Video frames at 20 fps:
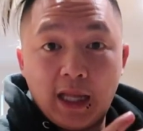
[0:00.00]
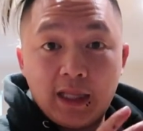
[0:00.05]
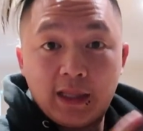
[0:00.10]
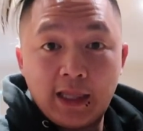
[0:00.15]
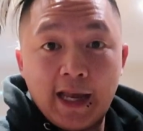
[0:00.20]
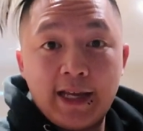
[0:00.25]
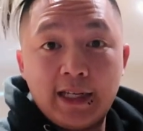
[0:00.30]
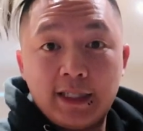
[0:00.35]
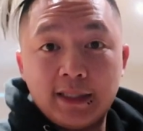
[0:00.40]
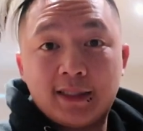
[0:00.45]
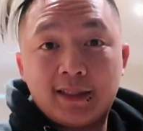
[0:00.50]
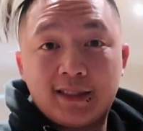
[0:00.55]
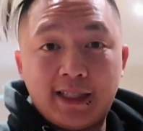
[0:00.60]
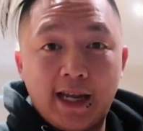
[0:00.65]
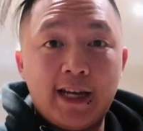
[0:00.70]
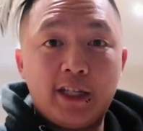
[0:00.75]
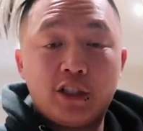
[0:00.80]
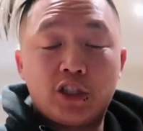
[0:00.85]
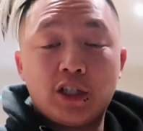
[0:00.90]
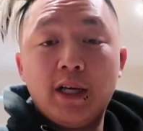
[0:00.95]
a later
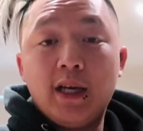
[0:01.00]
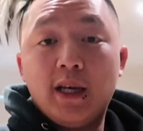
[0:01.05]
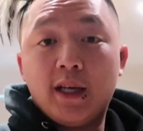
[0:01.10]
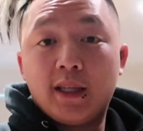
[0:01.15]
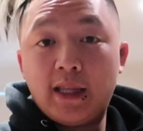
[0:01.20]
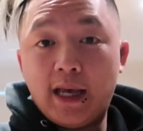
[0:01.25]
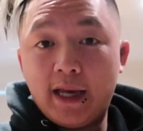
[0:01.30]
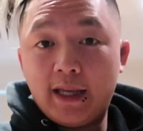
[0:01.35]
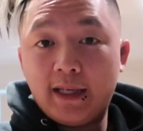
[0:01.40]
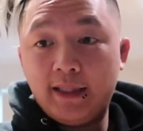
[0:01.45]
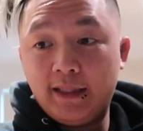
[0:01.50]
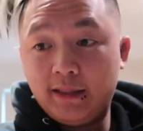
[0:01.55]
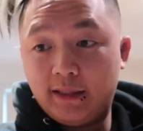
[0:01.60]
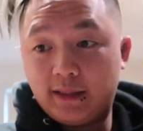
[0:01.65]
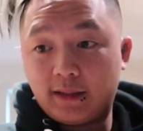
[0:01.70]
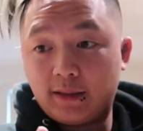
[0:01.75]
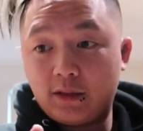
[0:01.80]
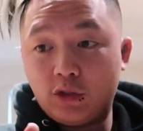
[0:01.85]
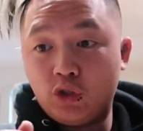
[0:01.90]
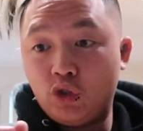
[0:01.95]
stage that
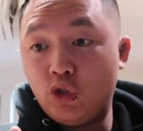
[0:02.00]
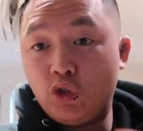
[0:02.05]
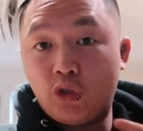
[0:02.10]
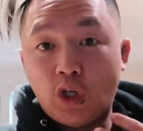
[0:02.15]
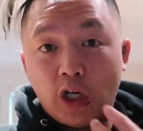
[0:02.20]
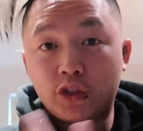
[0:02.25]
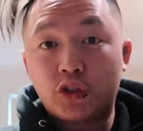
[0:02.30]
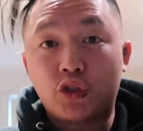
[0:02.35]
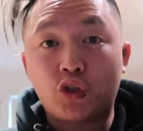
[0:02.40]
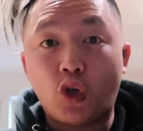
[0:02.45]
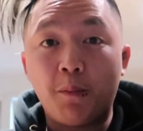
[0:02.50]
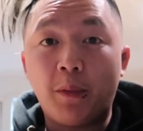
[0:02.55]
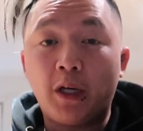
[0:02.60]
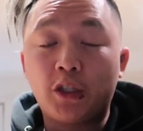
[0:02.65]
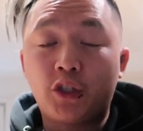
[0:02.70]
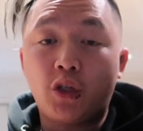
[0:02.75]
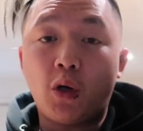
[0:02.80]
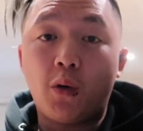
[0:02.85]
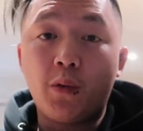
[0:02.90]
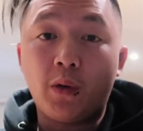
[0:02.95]
it's you got so
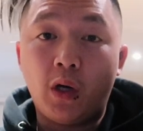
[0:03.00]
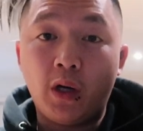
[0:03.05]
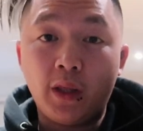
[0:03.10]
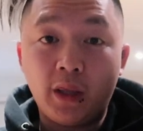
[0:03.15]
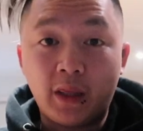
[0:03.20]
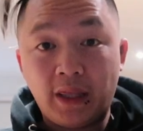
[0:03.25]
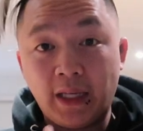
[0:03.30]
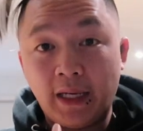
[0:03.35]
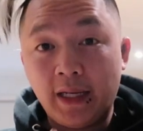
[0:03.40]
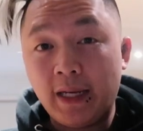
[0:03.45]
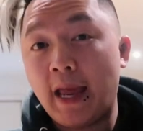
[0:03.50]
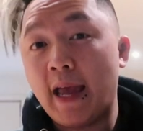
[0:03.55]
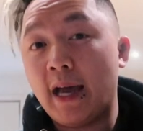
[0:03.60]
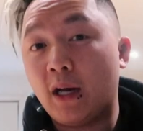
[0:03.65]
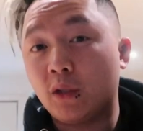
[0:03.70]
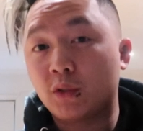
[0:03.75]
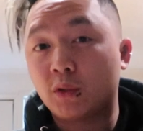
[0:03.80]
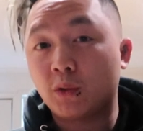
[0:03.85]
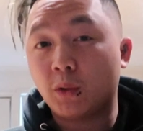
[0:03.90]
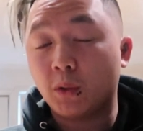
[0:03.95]
much going on, then
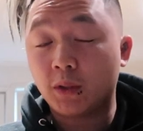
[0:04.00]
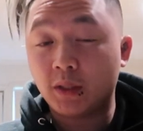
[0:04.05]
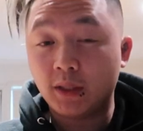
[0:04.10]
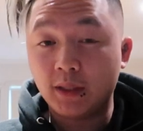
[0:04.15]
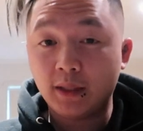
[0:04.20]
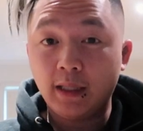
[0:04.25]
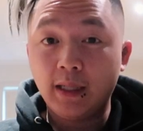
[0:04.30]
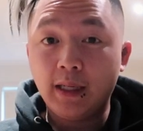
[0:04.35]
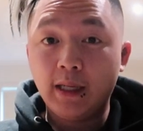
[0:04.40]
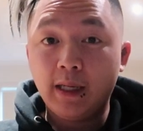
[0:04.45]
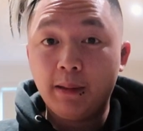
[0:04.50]
outsource it.